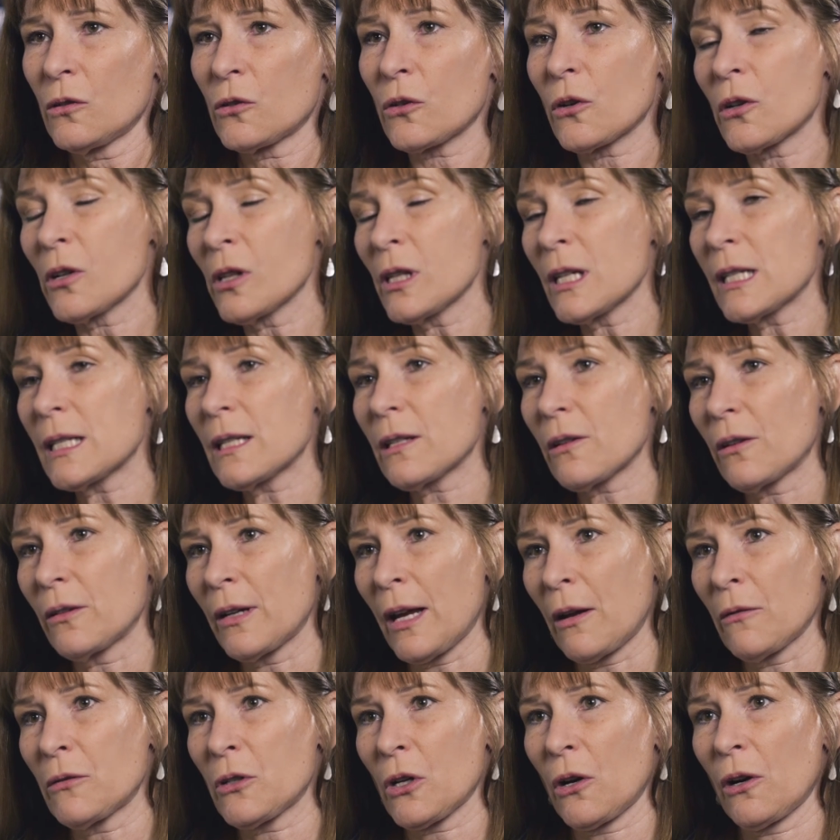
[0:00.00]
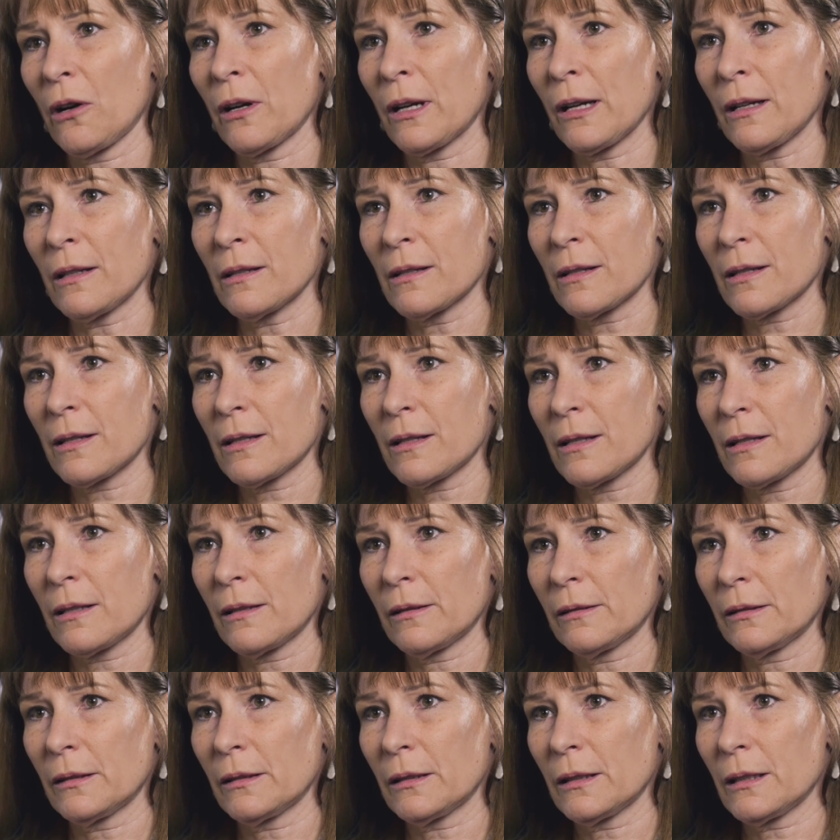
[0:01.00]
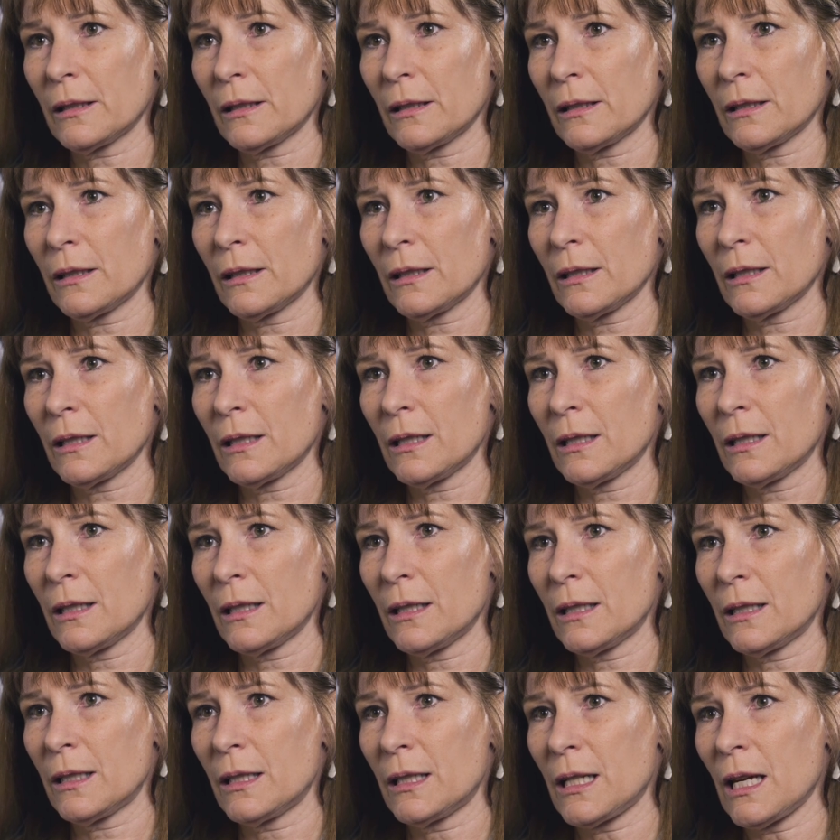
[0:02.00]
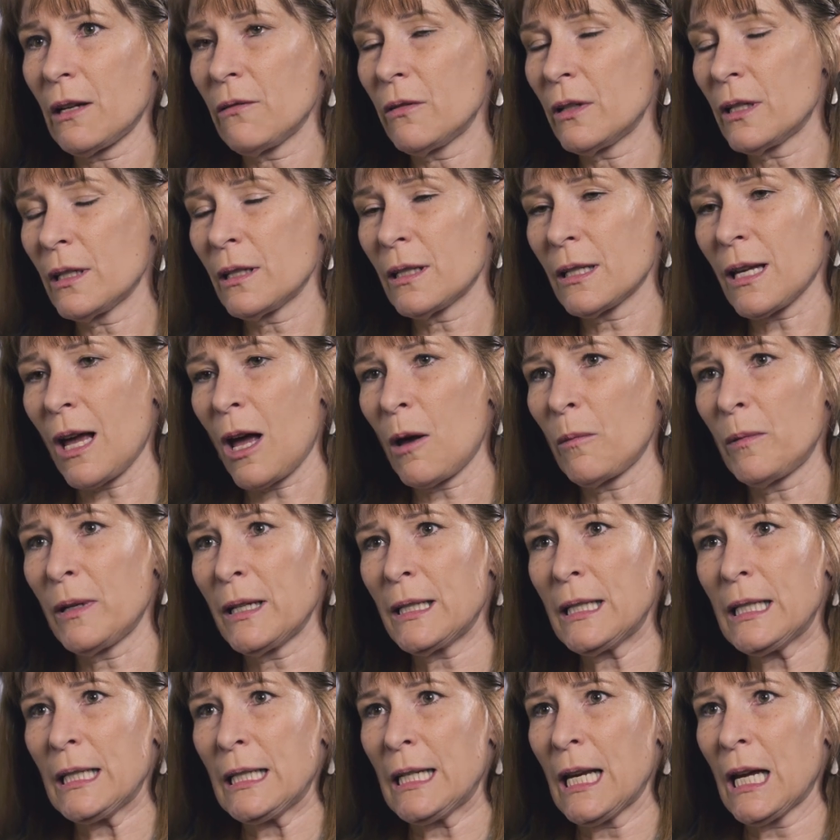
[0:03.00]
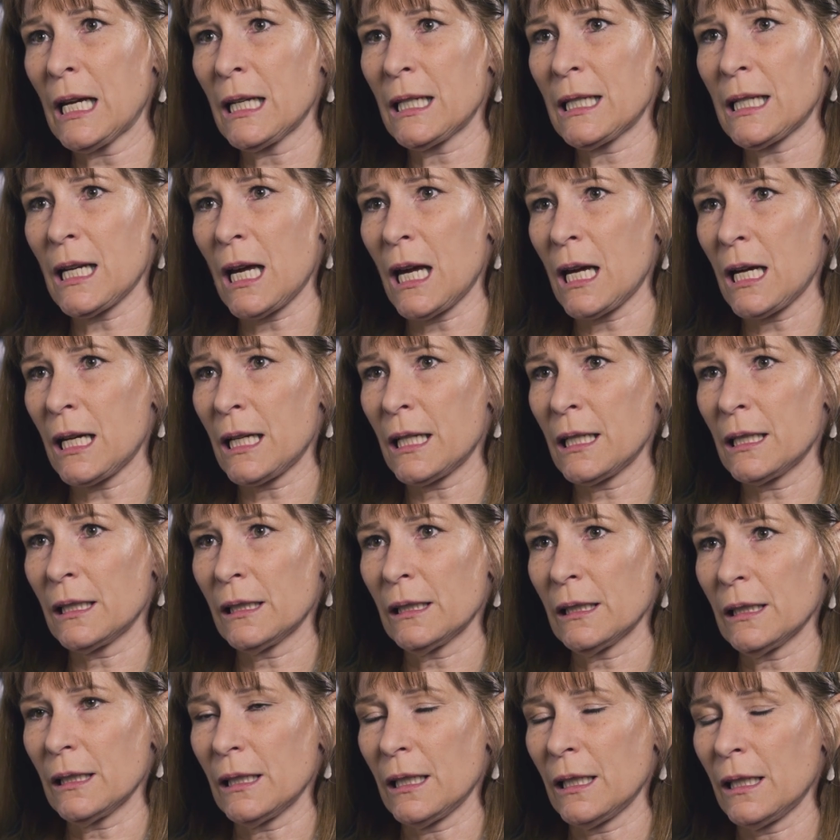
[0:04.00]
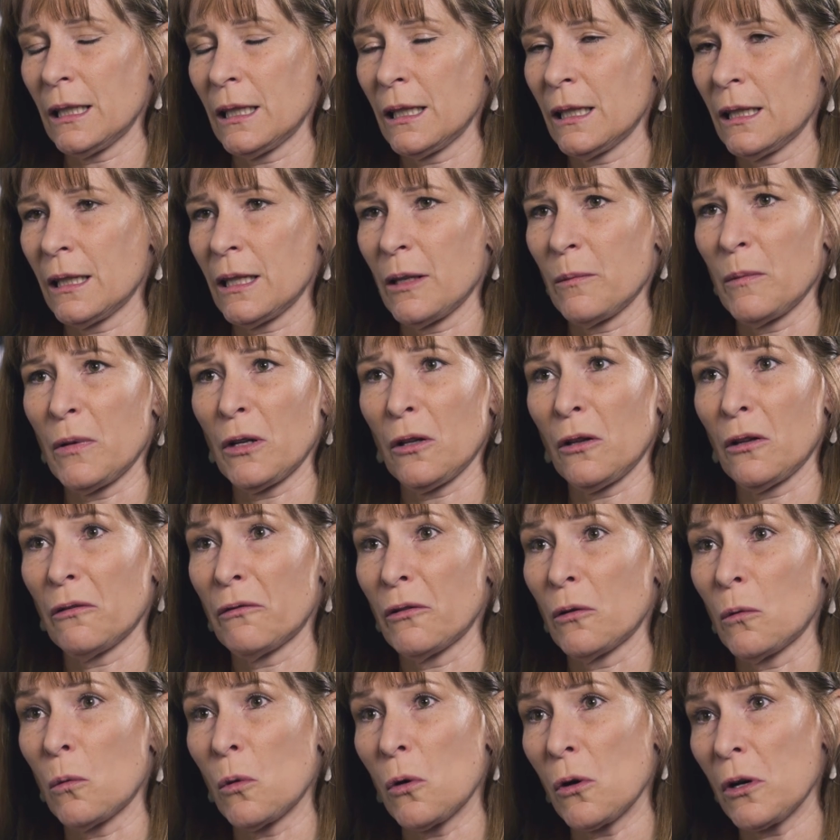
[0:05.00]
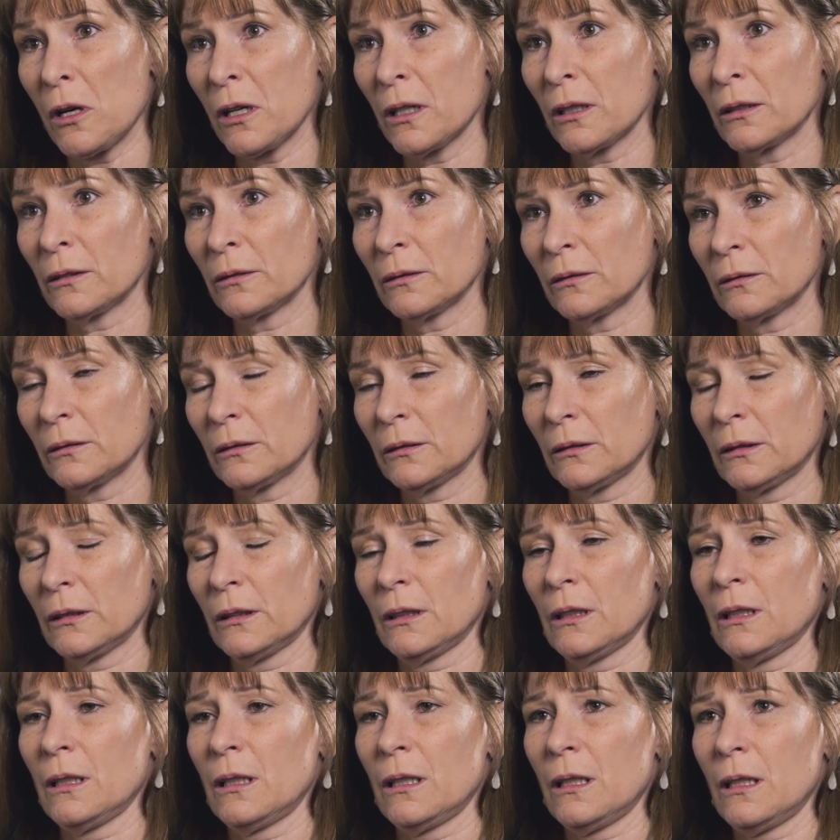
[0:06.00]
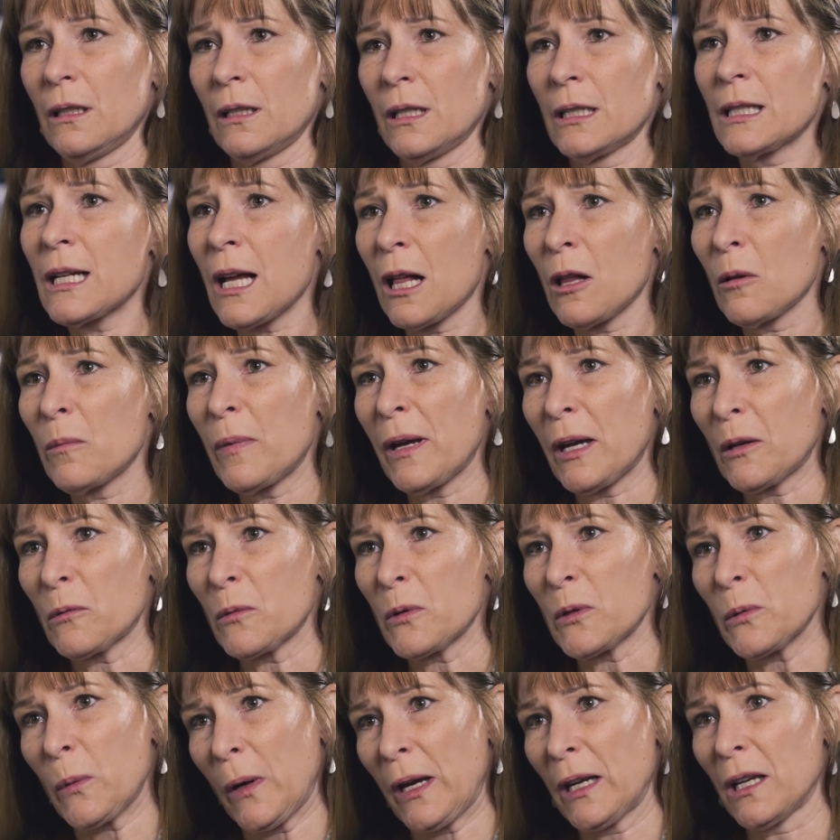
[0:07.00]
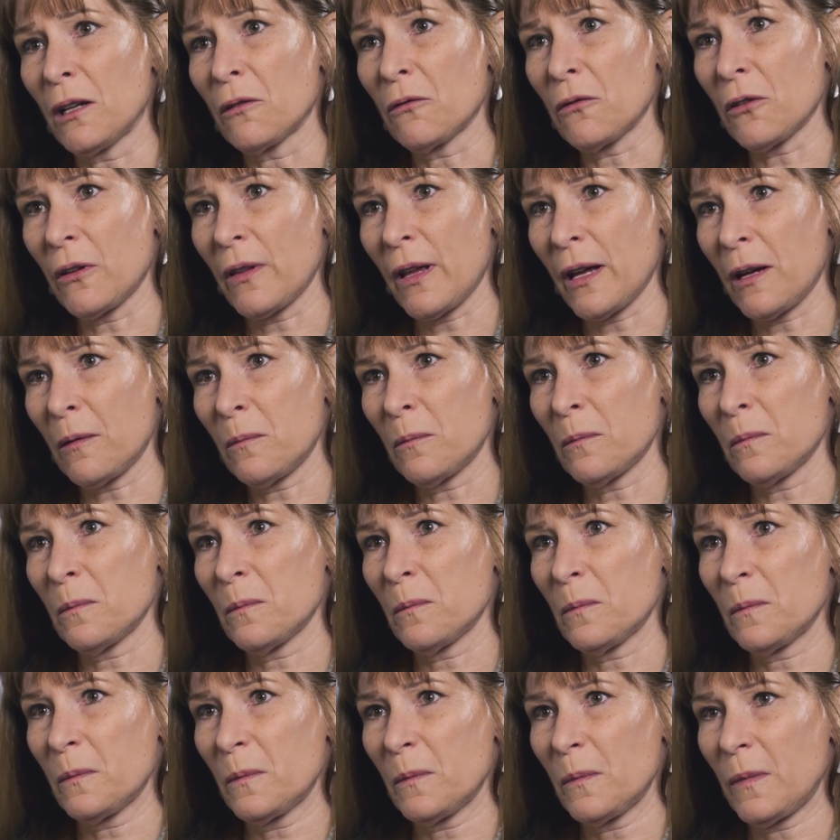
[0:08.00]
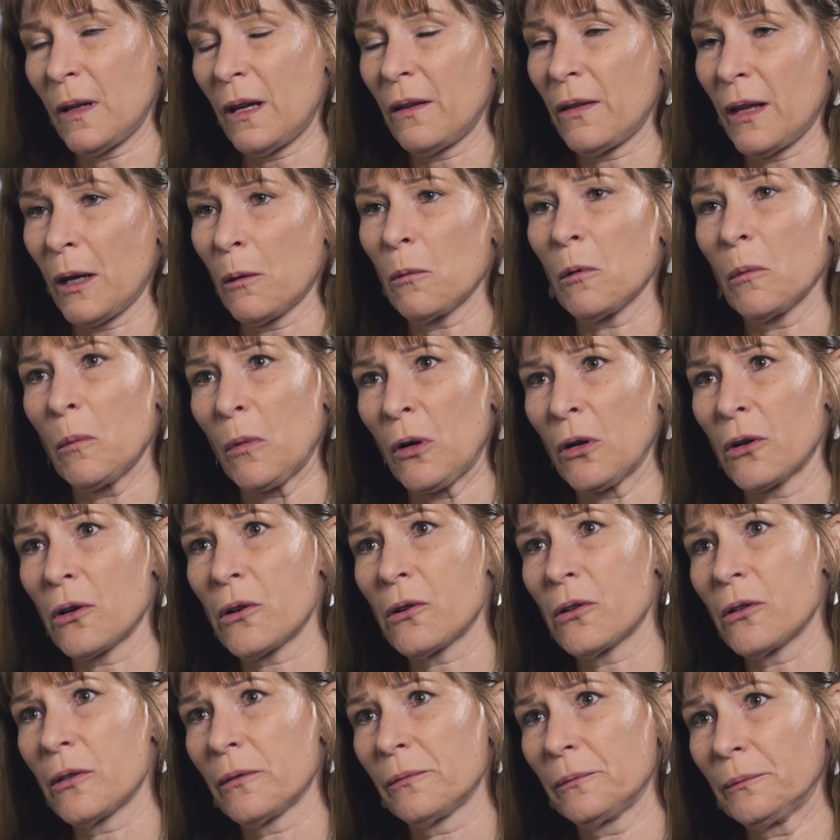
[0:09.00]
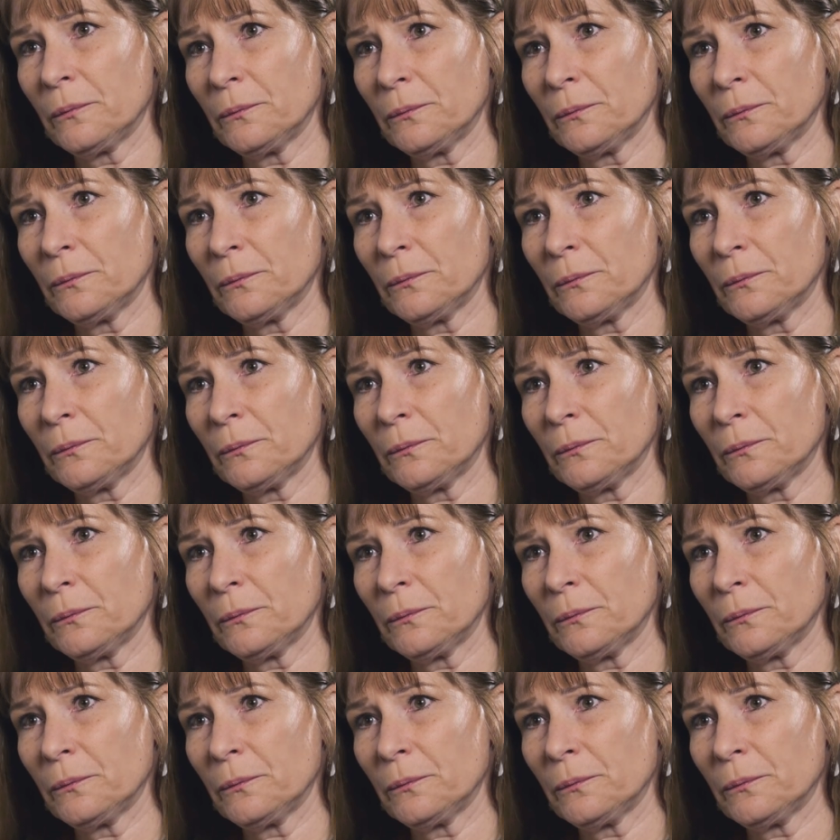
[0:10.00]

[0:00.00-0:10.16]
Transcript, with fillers: Journalists are now targets. David and Zabi did not die in the middle of a war. The Taliban was waiting for them, and they were murdered.